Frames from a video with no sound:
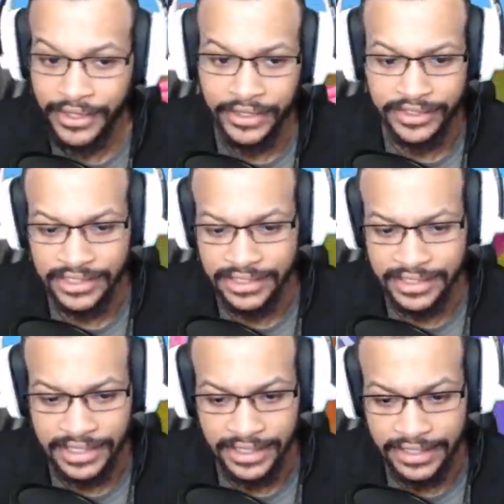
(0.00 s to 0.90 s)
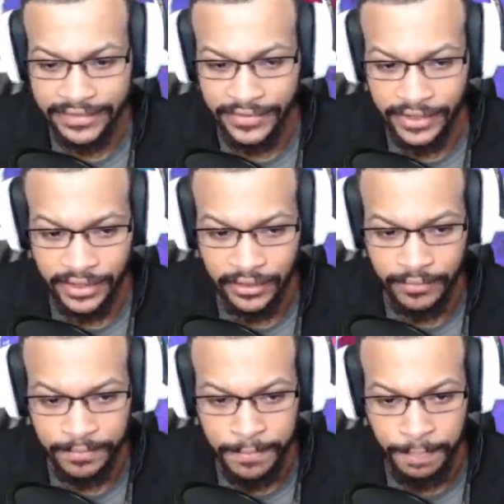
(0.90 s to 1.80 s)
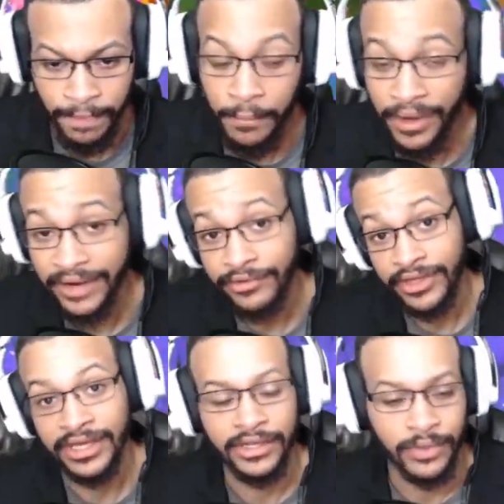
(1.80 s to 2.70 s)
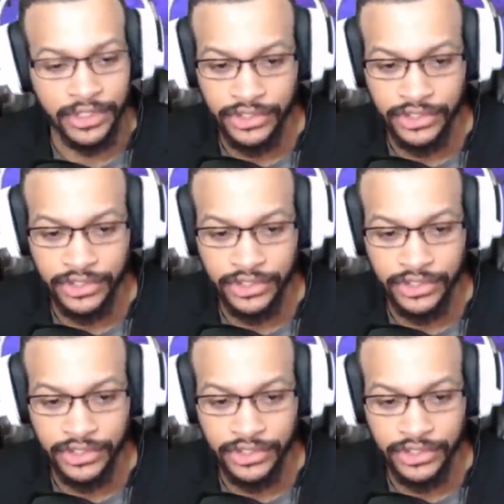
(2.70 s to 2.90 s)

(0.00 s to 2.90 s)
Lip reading: else to see in this video. But everything I did want to show